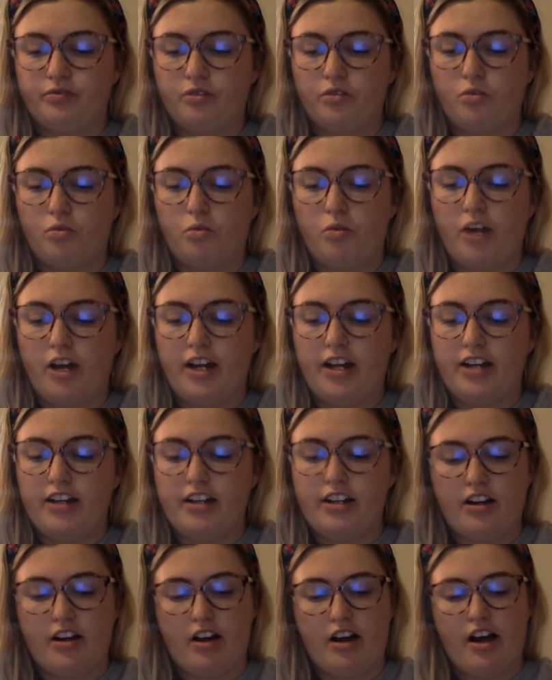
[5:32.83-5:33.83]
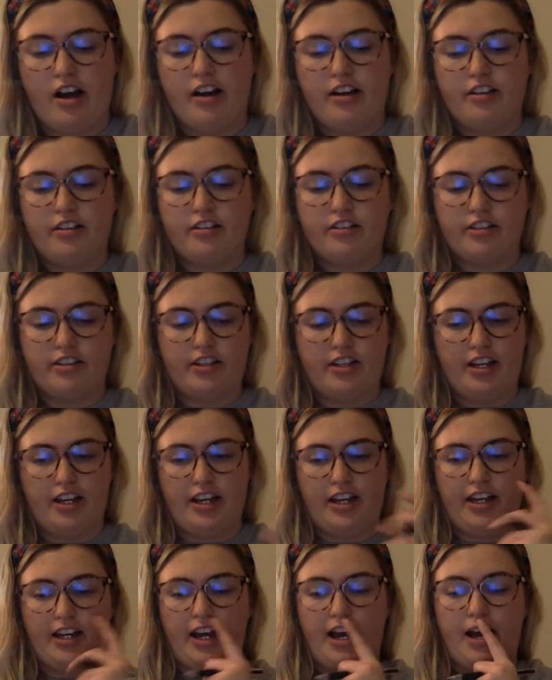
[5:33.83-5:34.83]
One other
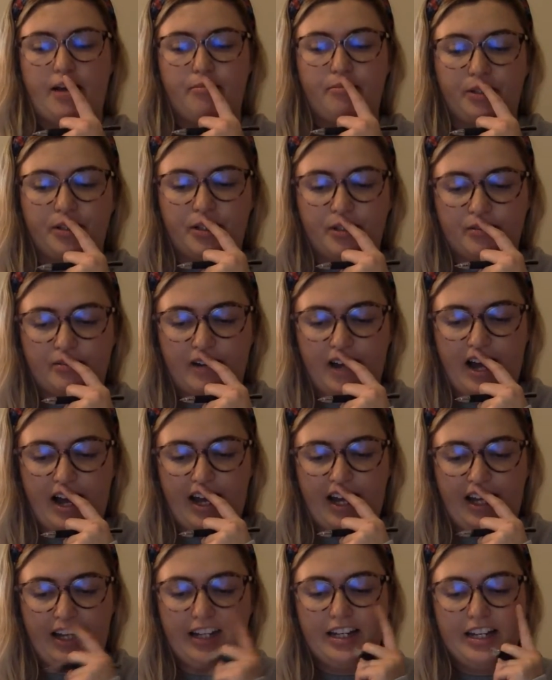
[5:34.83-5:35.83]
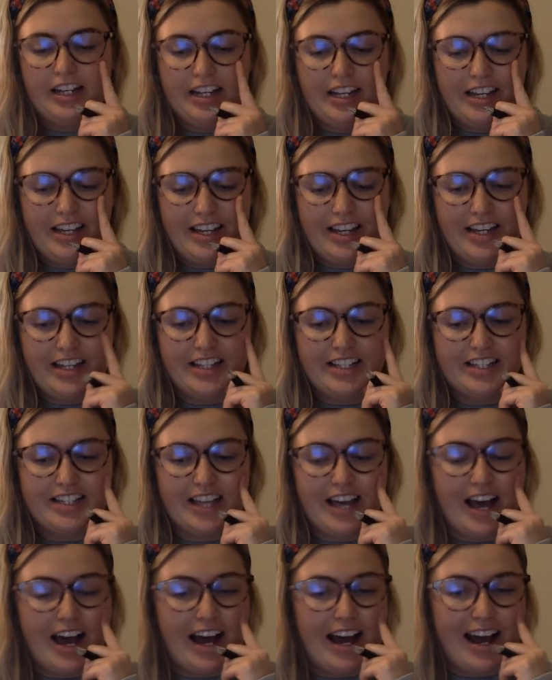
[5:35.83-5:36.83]
thing I'm going to write is
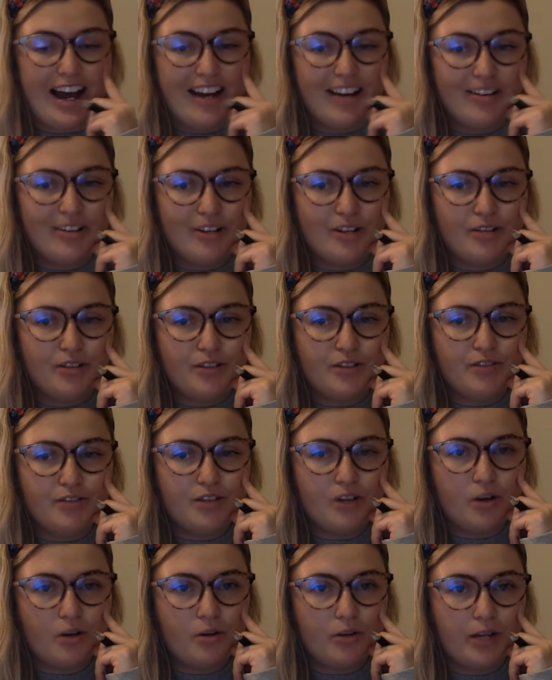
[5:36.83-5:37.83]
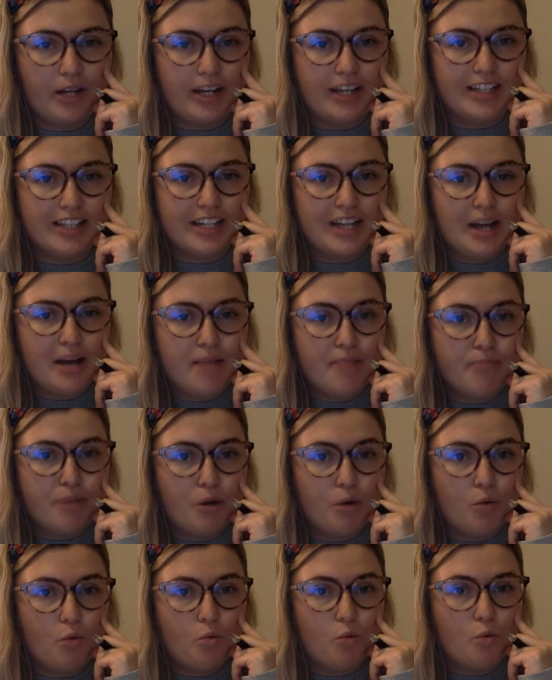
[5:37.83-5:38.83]
that, I don't know if you've noticed,
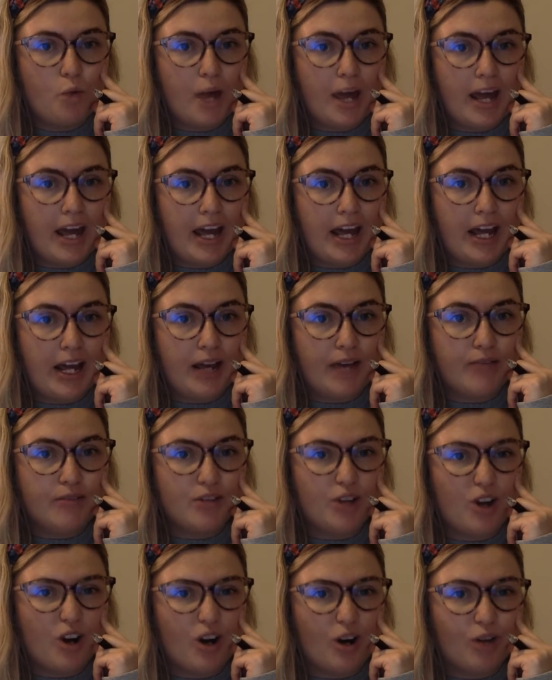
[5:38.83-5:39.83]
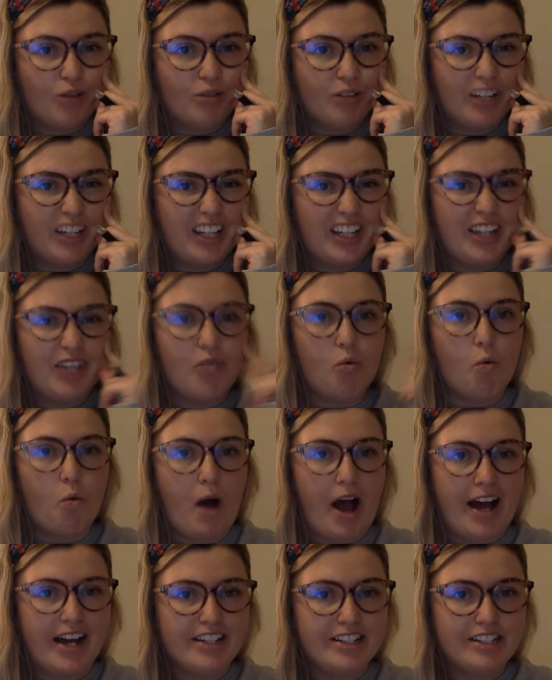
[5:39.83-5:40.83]
but waves are really
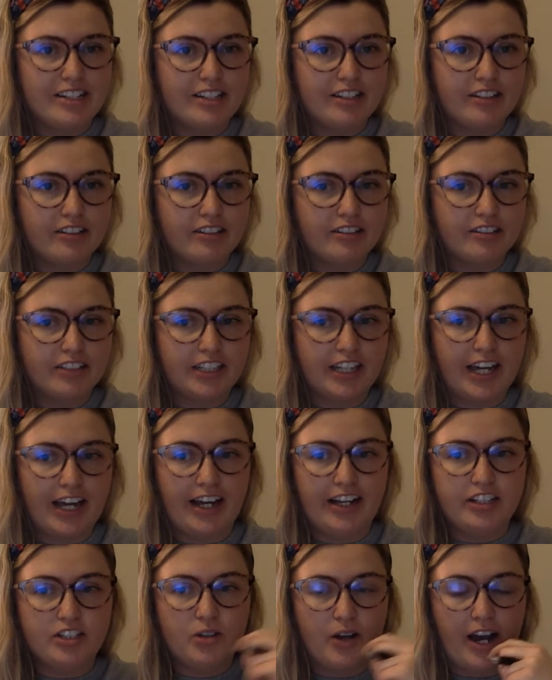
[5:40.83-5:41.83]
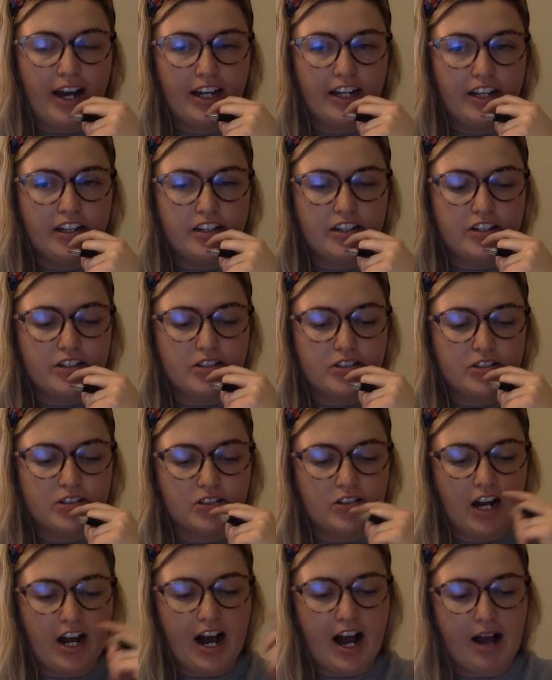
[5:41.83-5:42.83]
wet. Okay, so I can
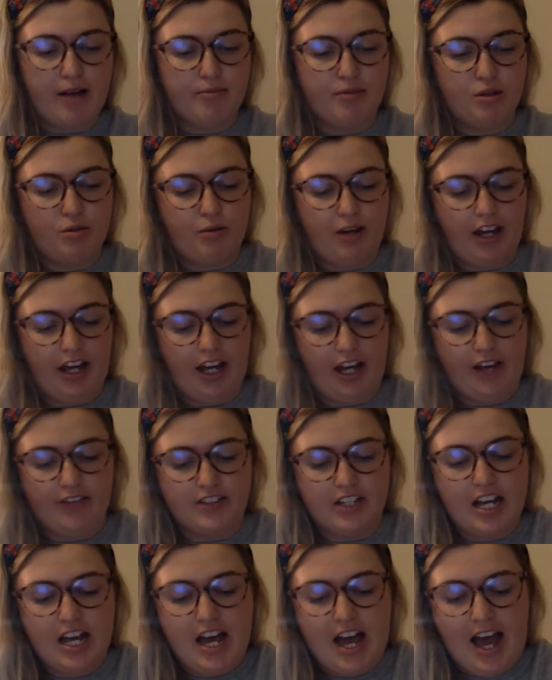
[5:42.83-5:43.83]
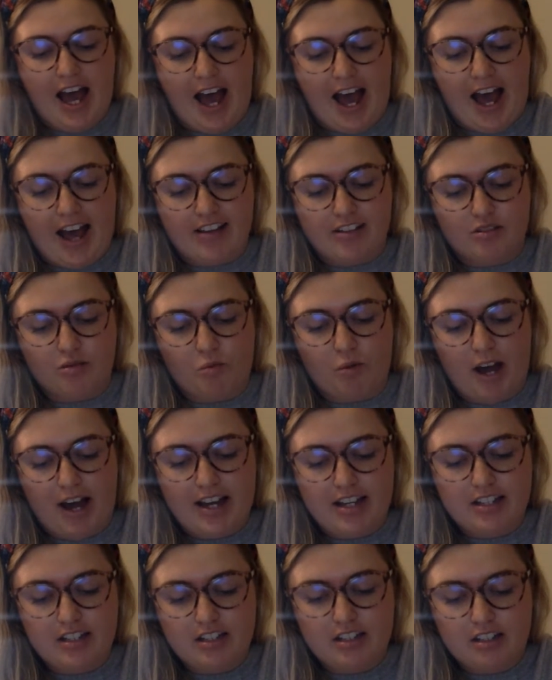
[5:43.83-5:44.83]
describe the waves as
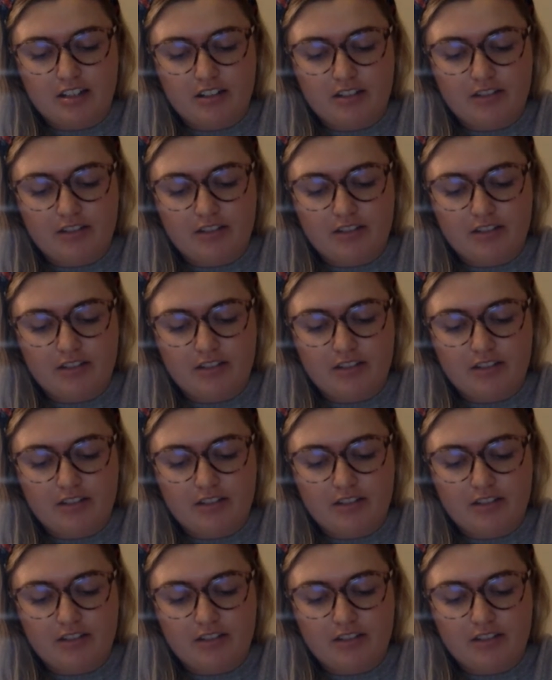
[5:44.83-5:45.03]
wet